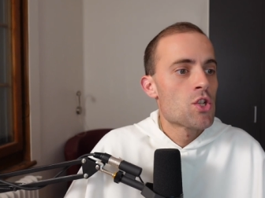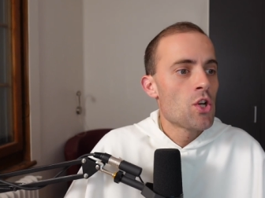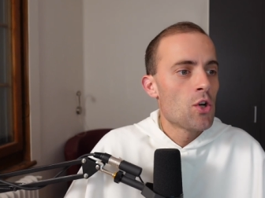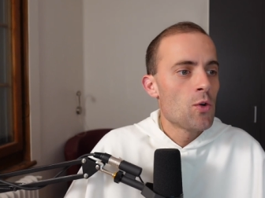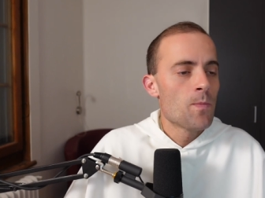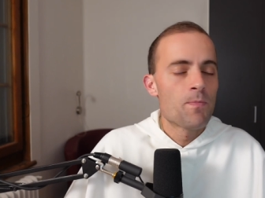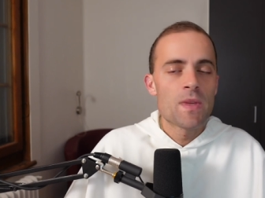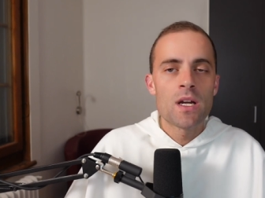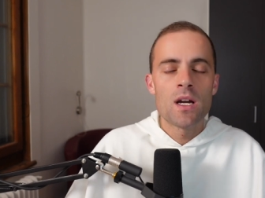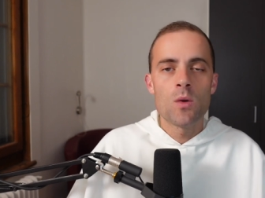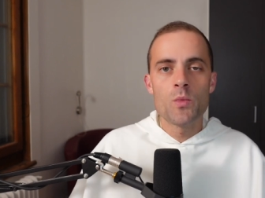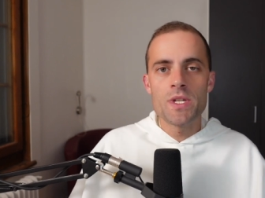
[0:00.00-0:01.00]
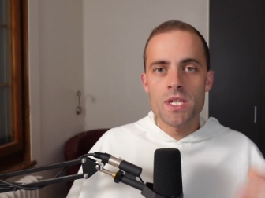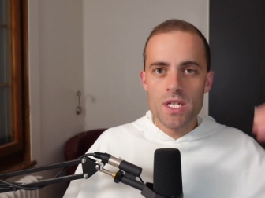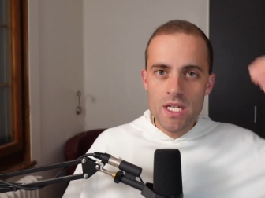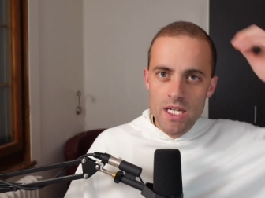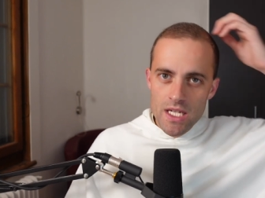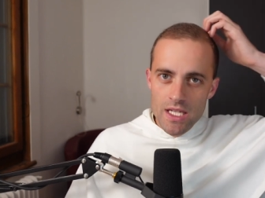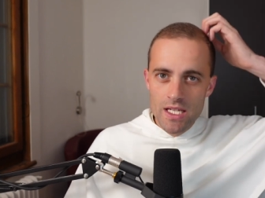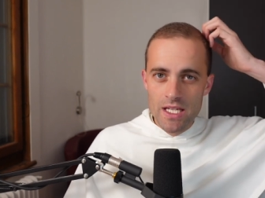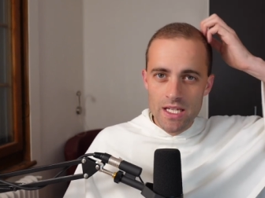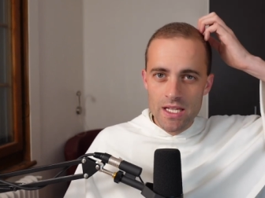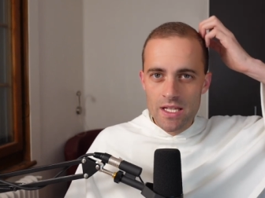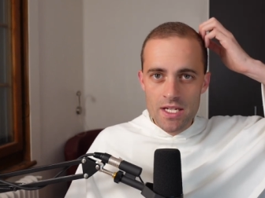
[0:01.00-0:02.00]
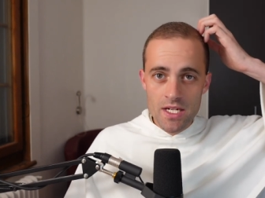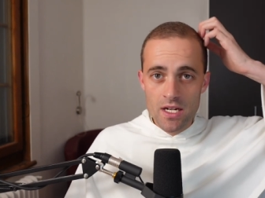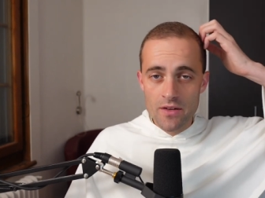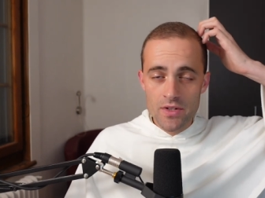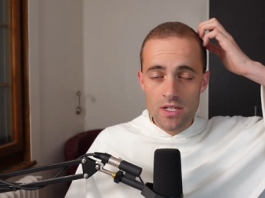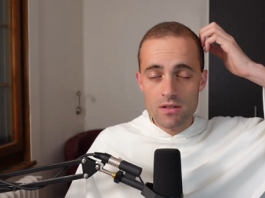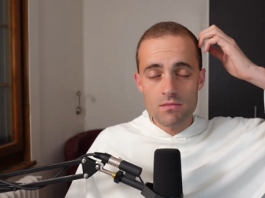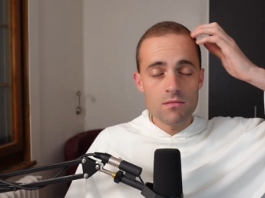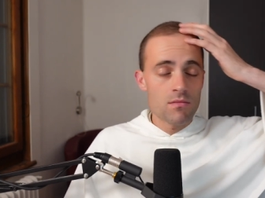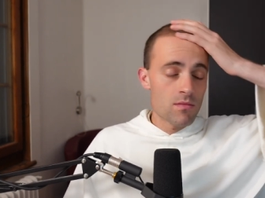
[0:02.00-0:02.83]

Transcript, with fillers: So uh, we see this covenant,